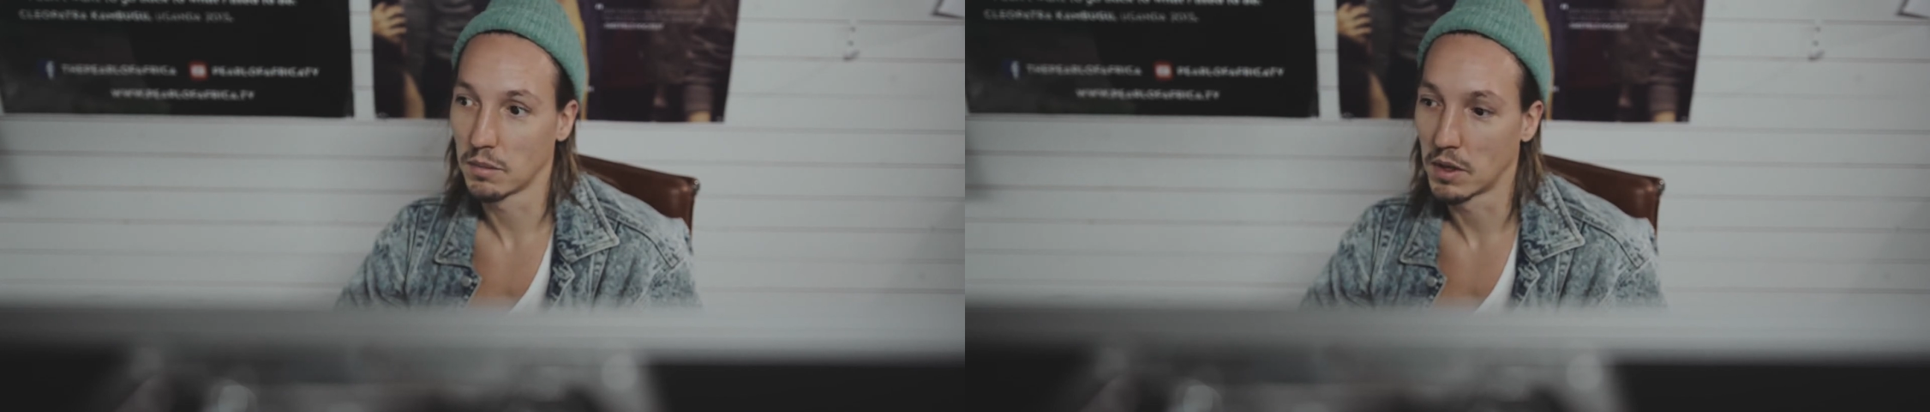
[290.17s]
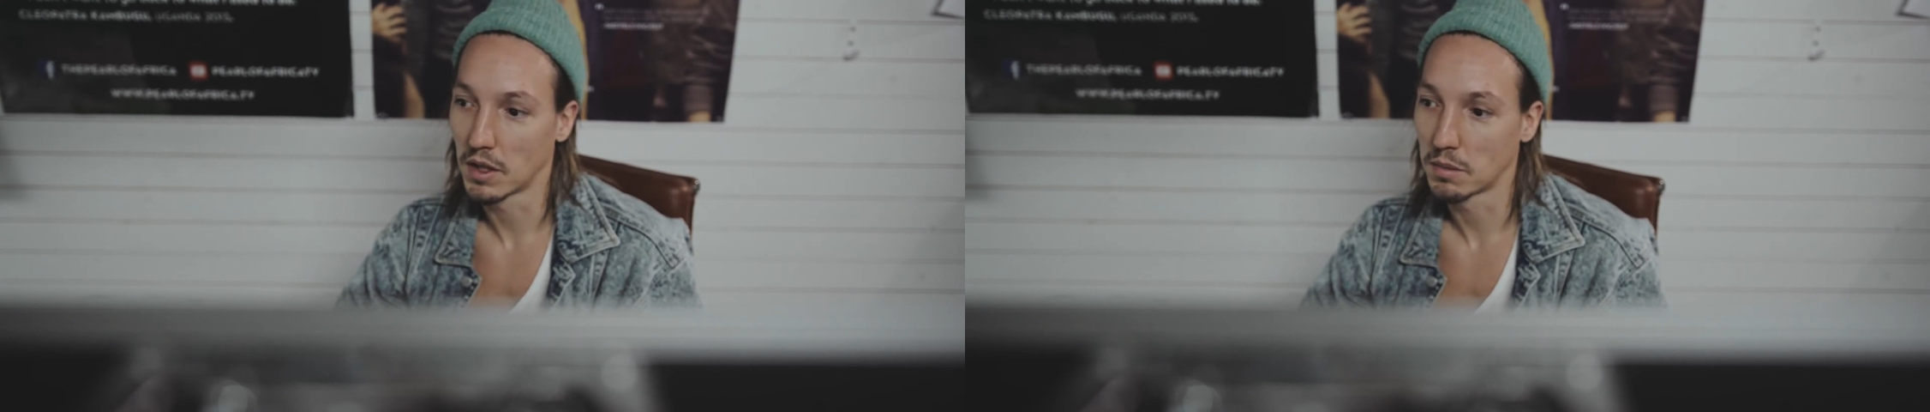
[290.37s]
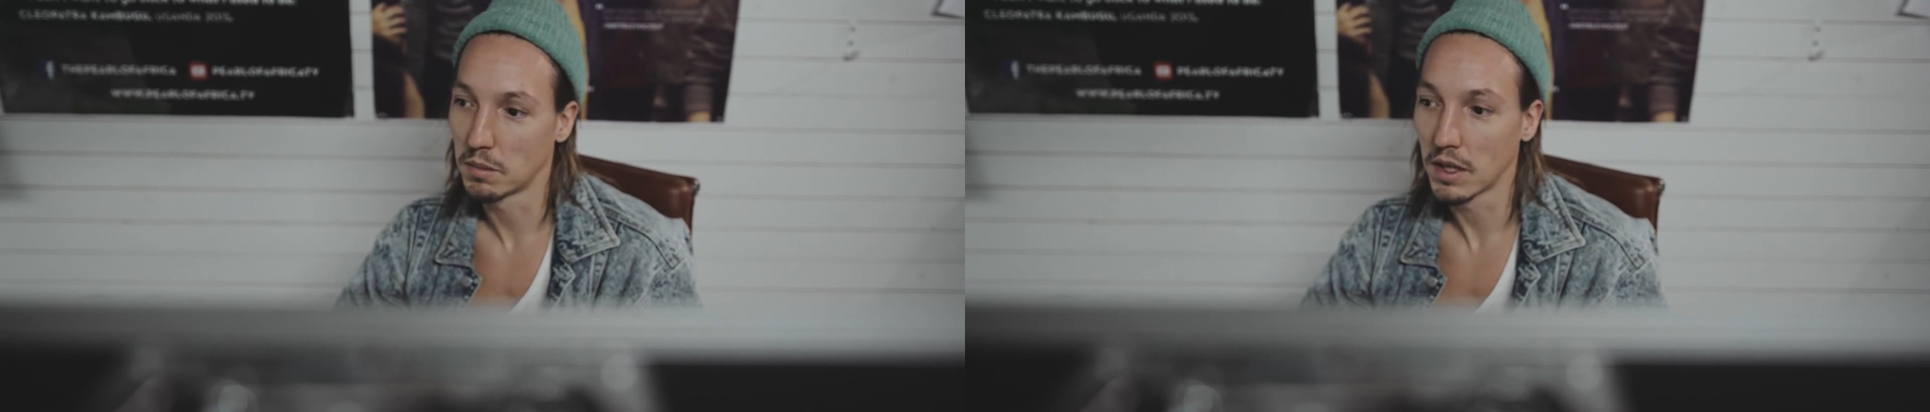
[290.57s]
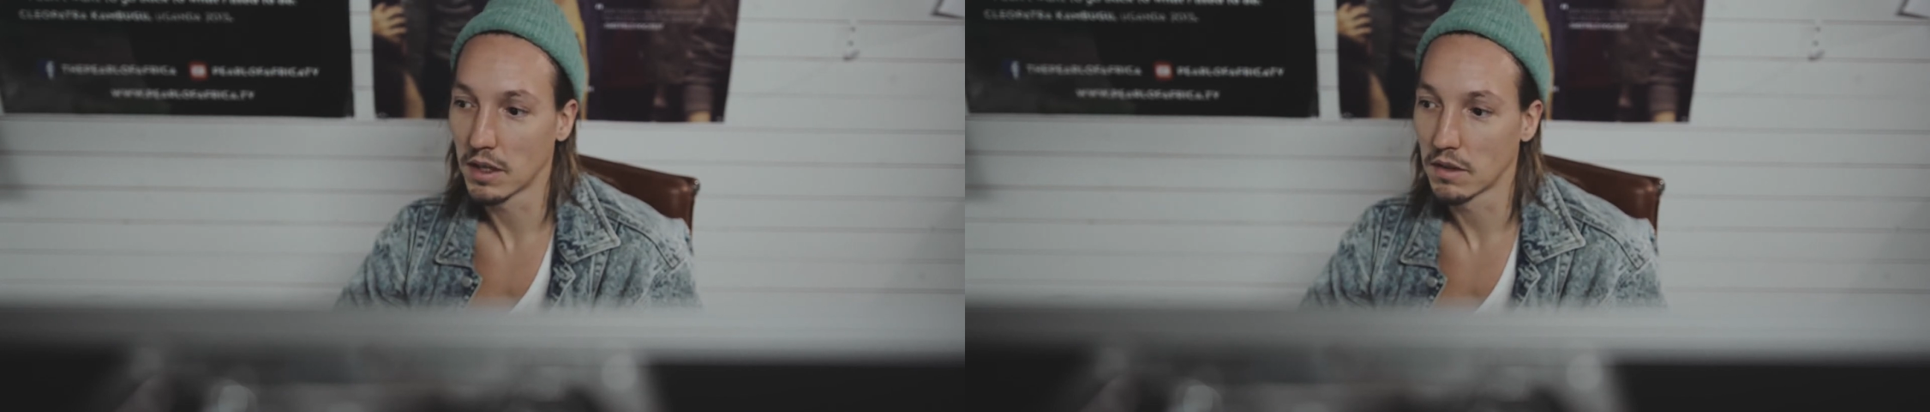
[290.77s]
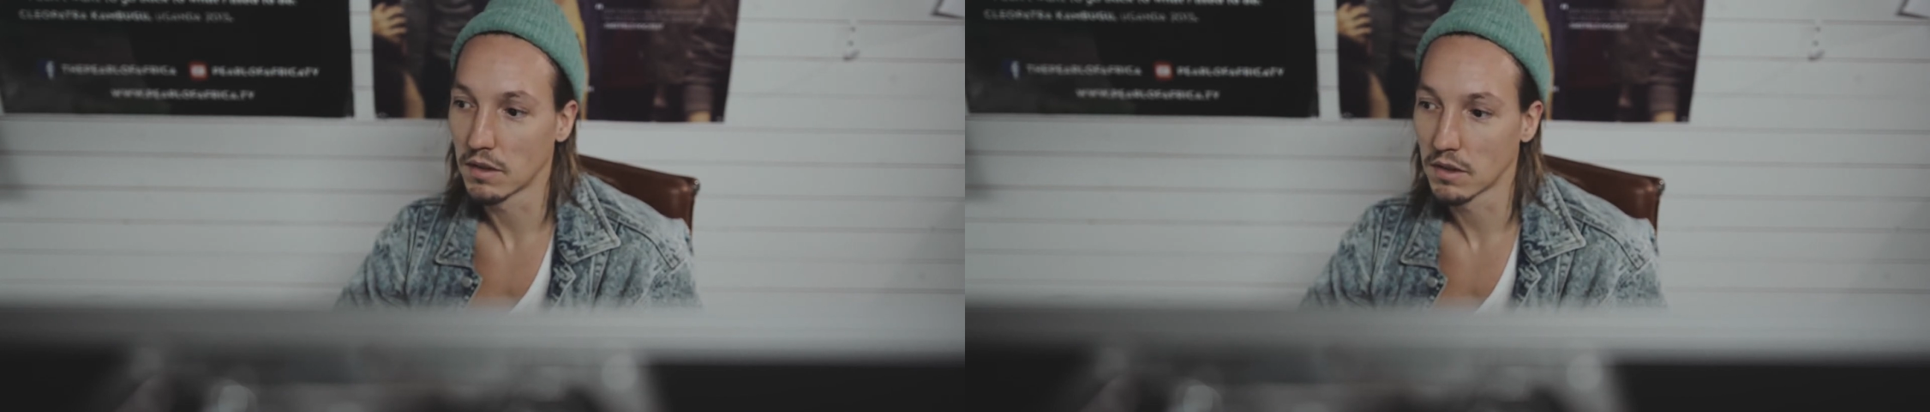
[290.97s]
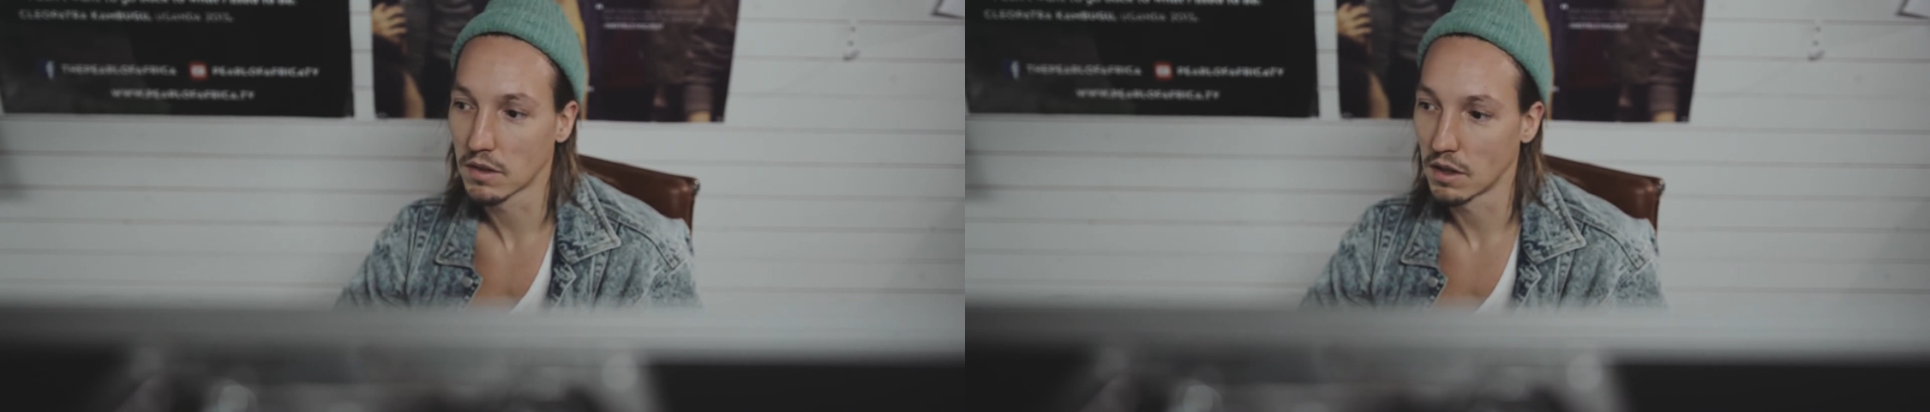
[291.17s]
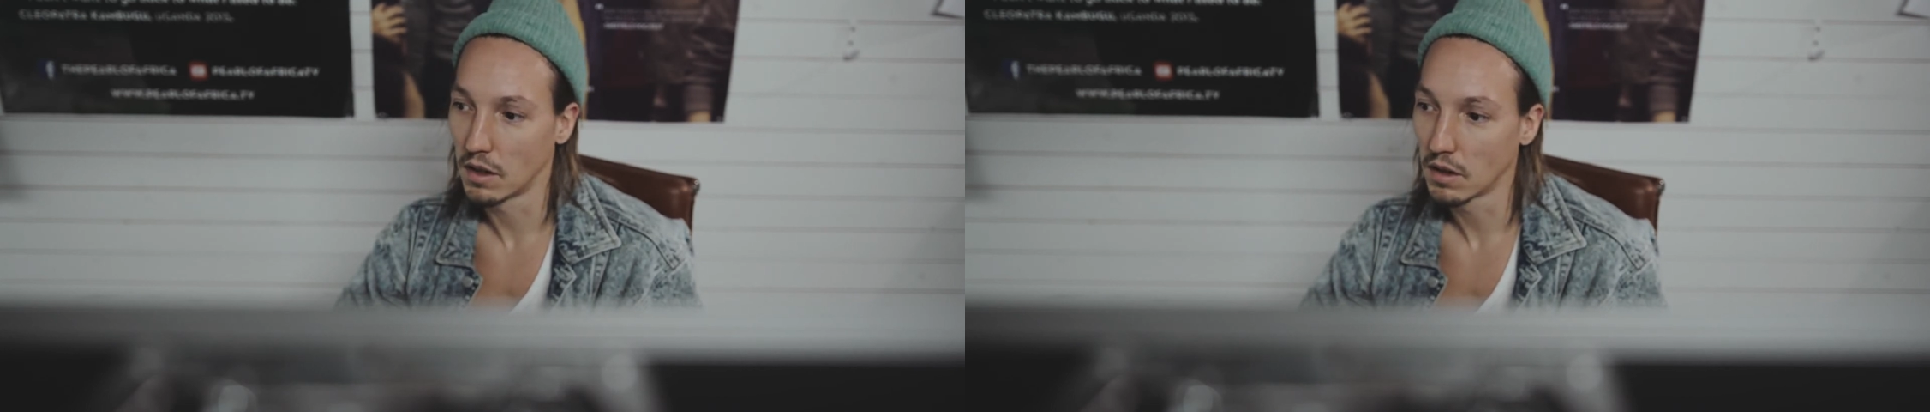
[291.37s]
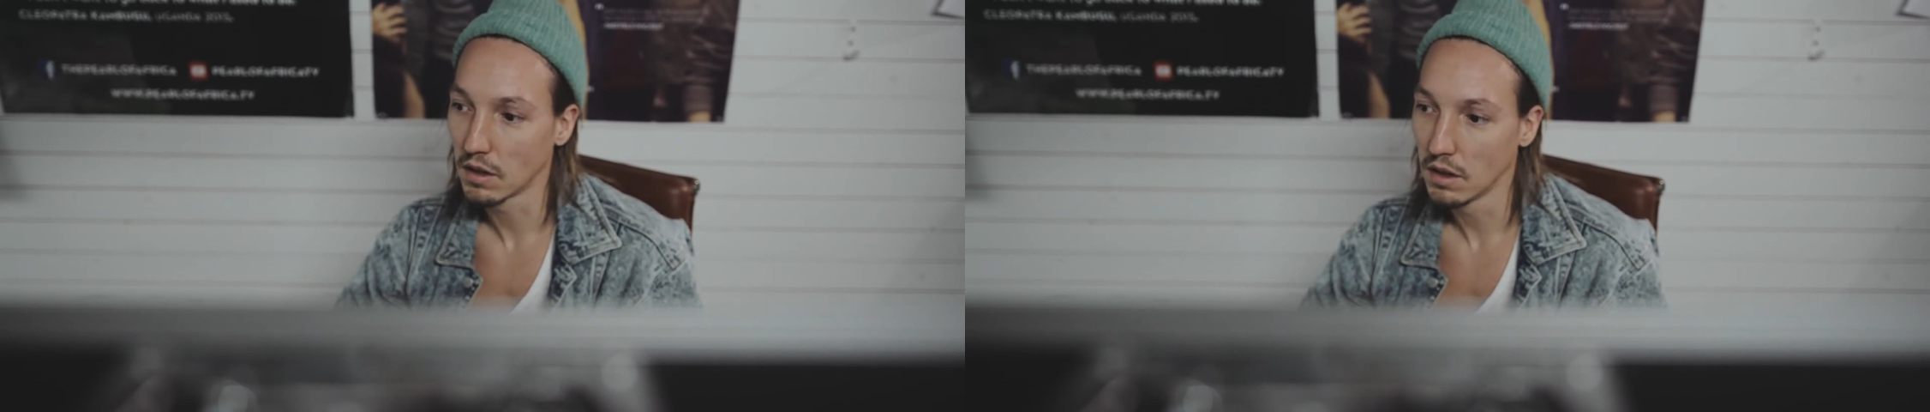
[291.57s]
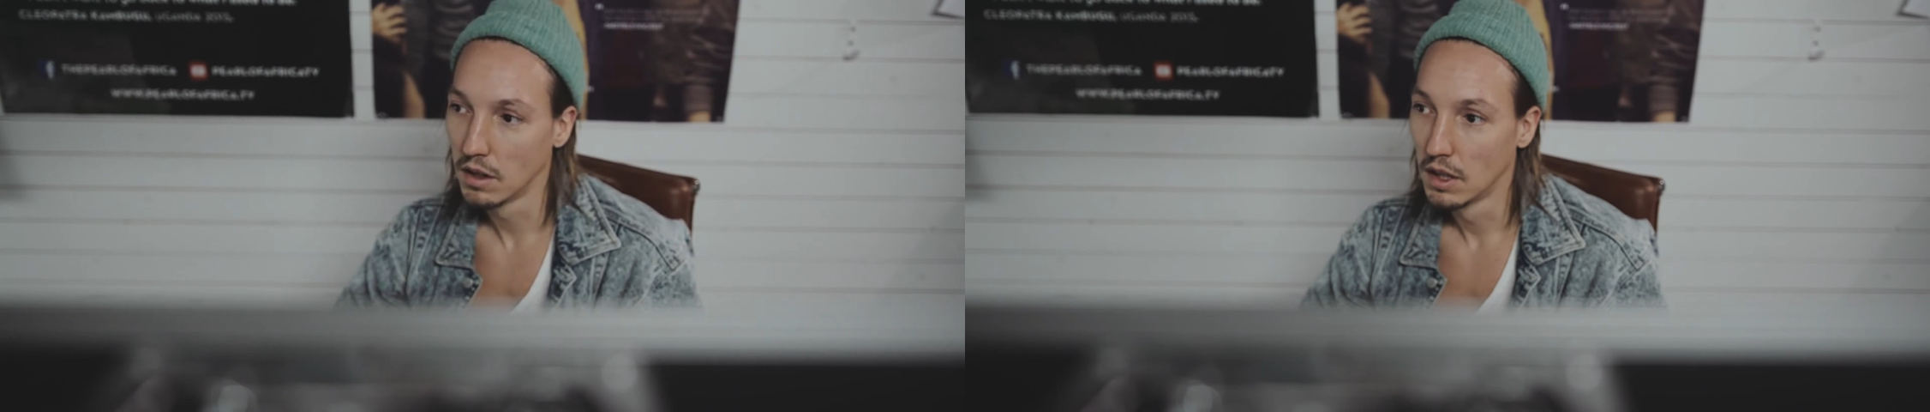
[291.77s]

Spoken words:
much by the song,